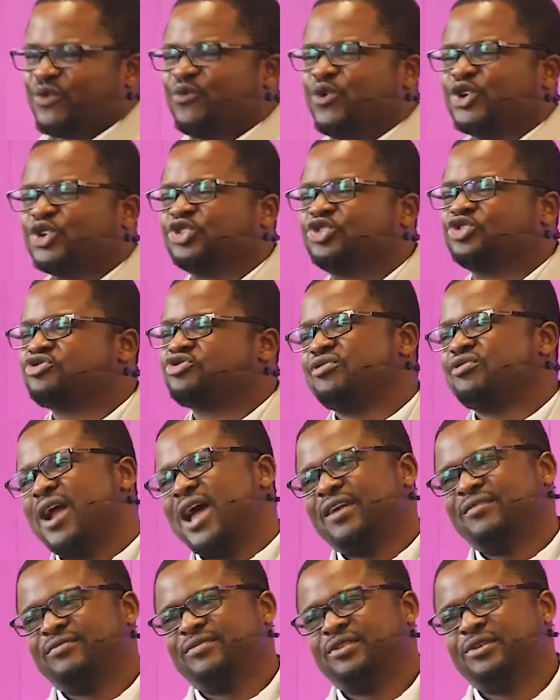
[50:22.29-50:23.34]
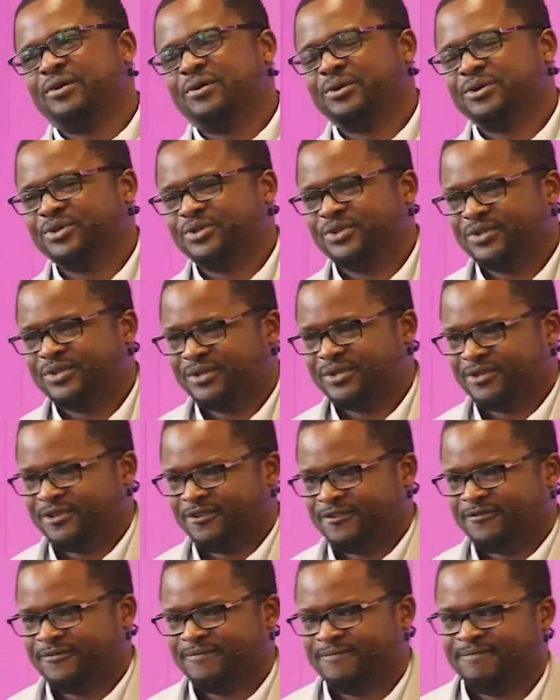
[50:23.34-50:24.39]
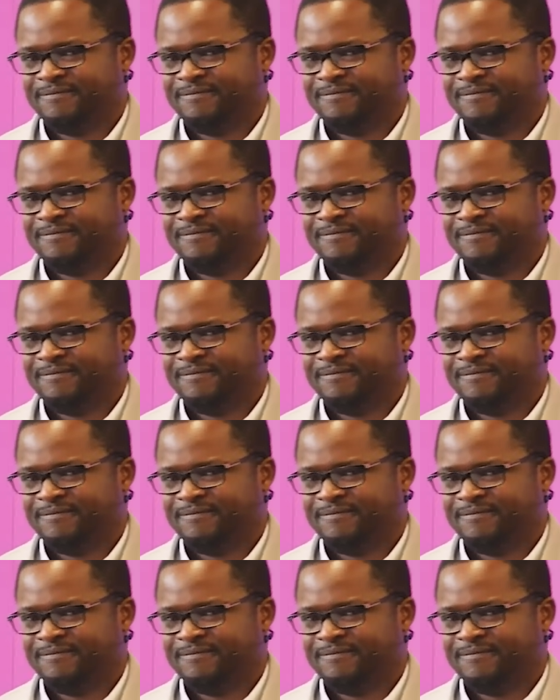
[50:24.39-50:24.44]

Because of what strife does.